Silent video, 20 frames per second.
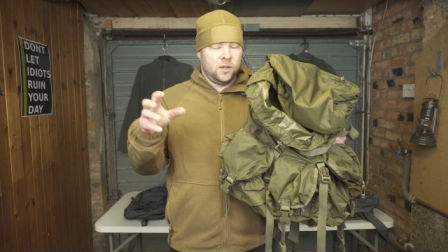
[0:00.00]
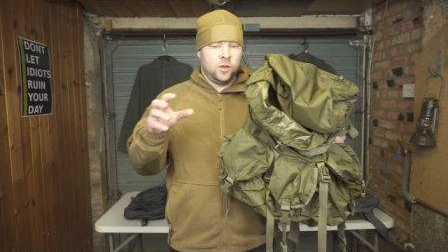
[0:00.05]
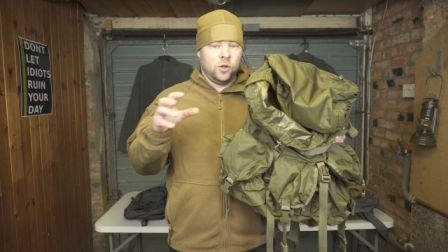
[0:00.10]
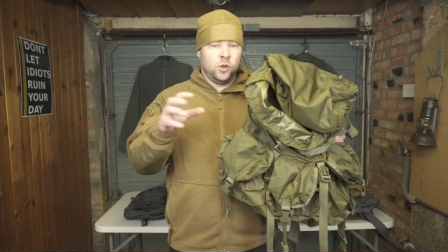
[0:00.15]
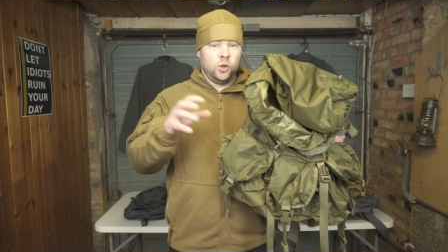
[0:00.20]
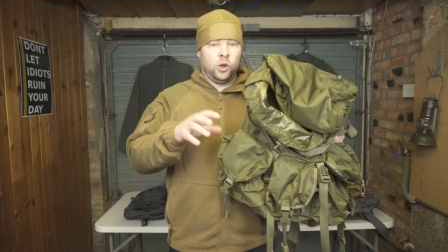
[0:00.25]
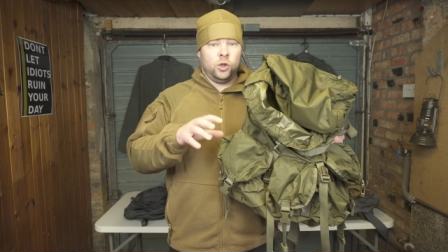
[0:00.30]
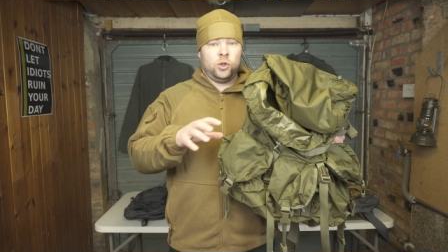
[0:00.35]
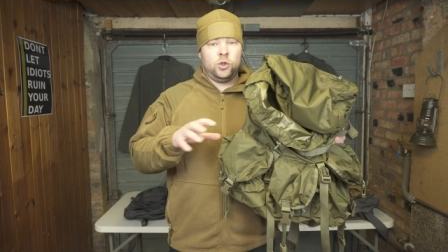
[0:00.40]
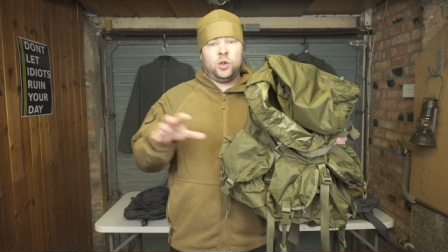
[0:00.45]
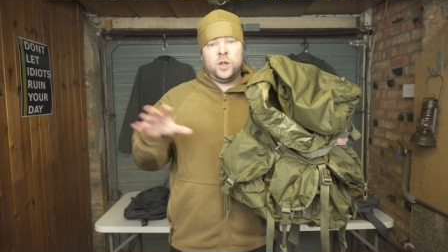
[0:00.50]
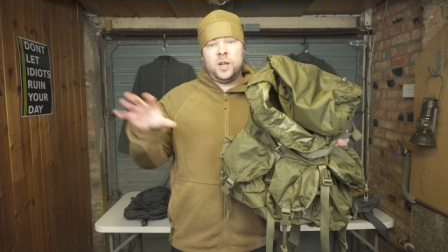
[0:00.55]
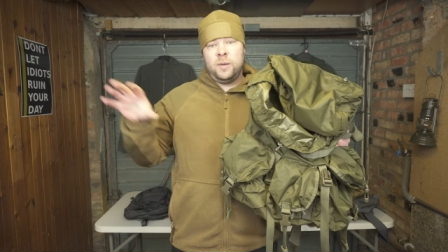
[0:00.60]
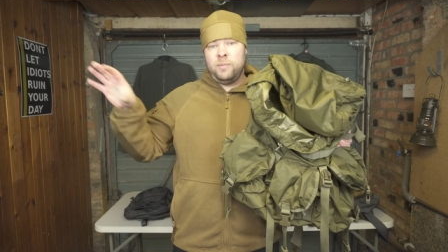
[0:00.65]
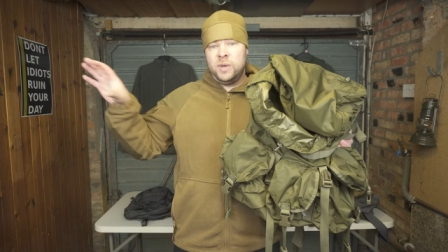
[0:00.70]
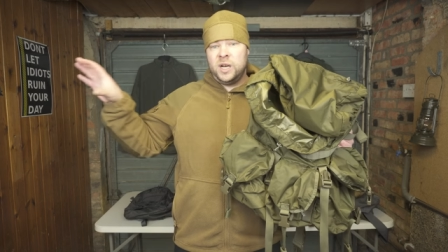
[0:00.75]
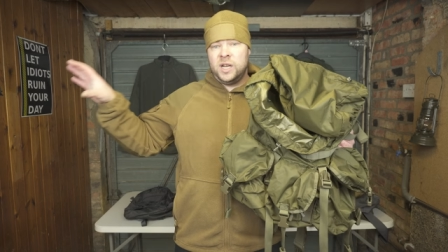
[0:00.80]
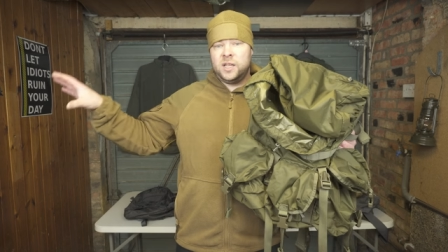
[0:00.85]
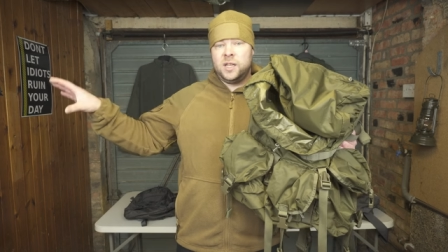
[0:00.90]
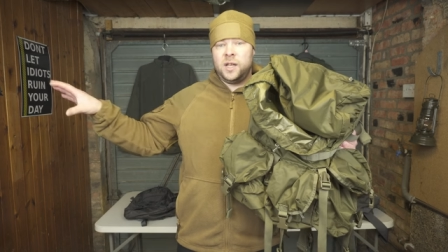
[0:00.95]
not to the
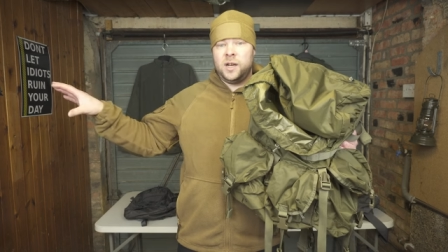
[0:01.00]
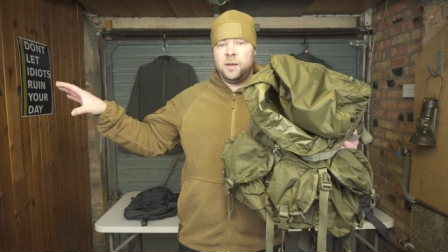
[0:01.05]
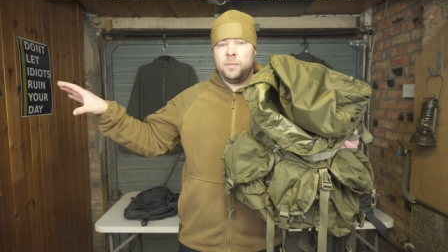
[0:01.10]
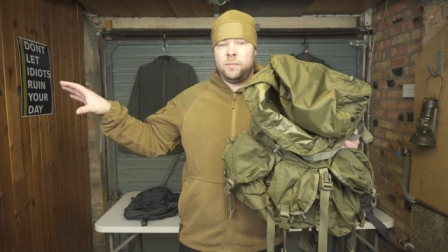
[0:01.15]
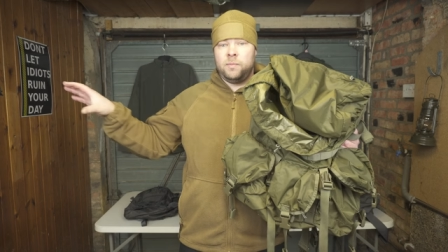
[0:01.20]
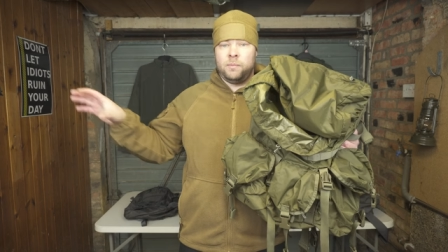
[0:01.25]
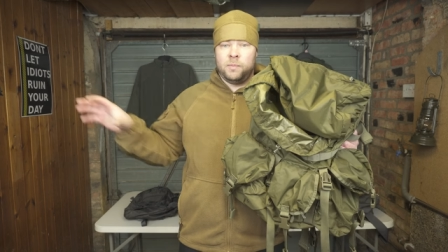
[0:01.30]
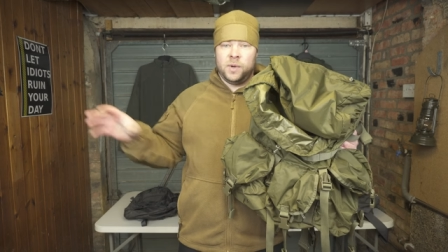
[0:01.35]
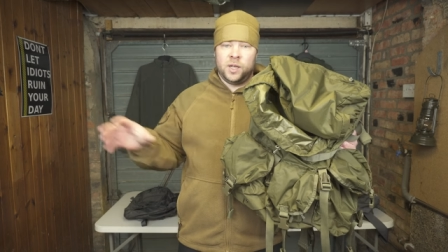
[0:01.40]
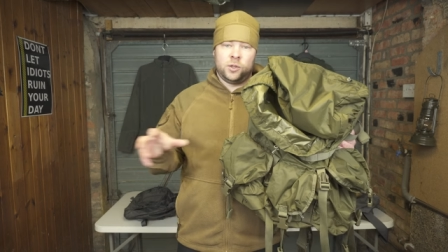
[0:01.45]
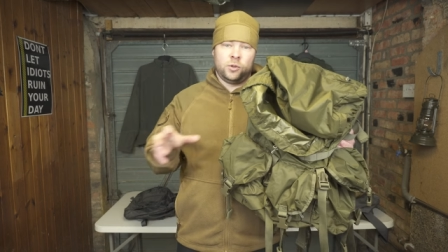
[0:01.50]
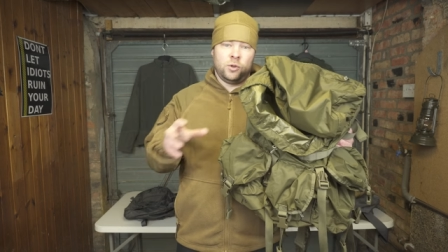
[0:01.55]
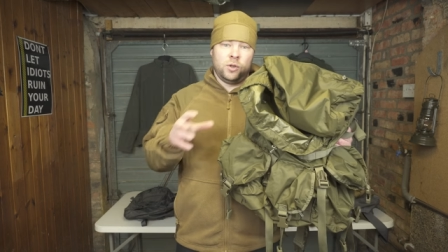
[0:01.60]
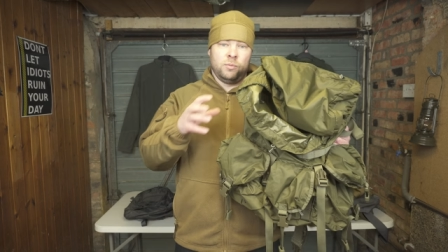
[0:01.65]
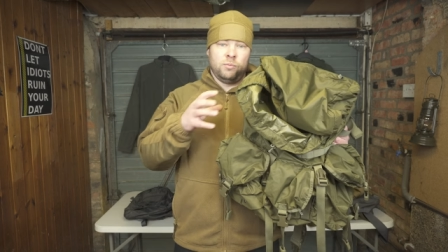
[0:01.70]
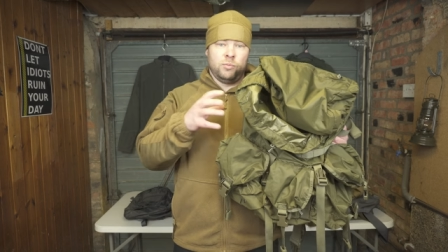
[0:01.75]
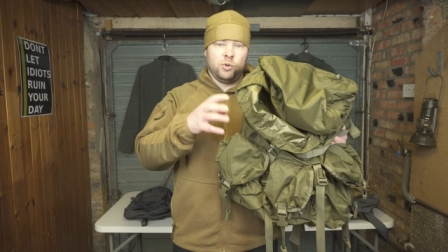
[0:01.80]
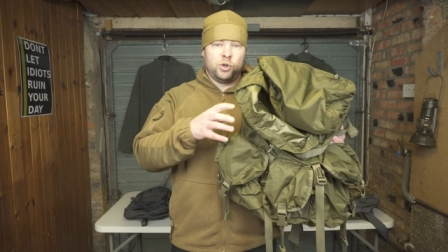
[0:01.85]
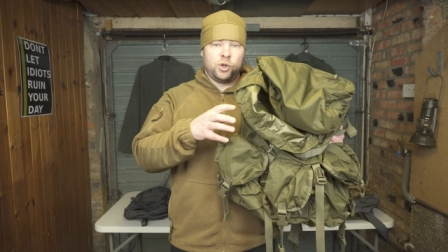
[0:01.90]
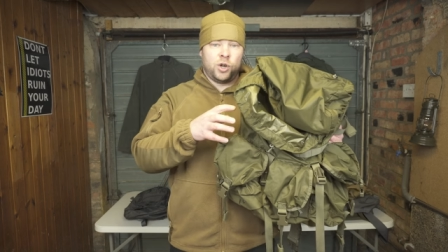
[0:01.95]
military but to the
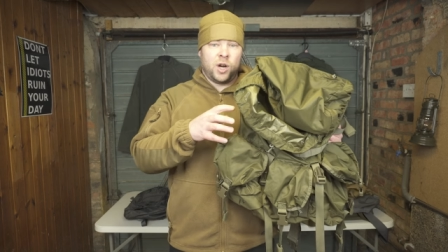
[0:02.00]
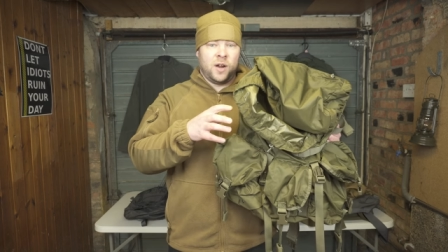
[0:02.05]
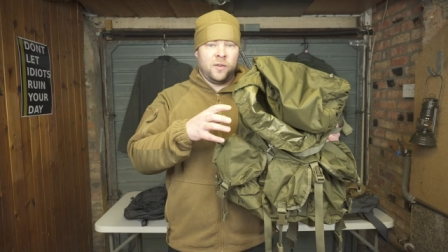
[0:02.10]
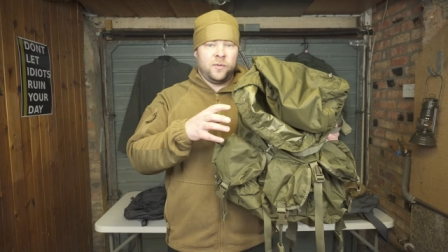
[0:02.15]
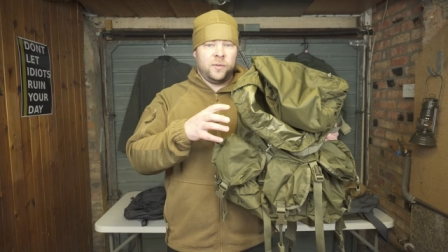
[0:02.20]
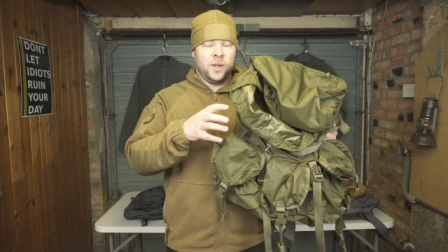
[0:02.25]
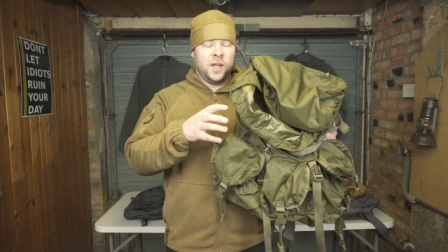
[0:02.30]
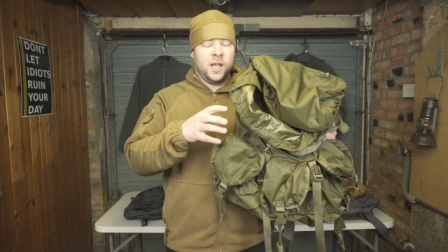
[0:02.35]
Bushcraft,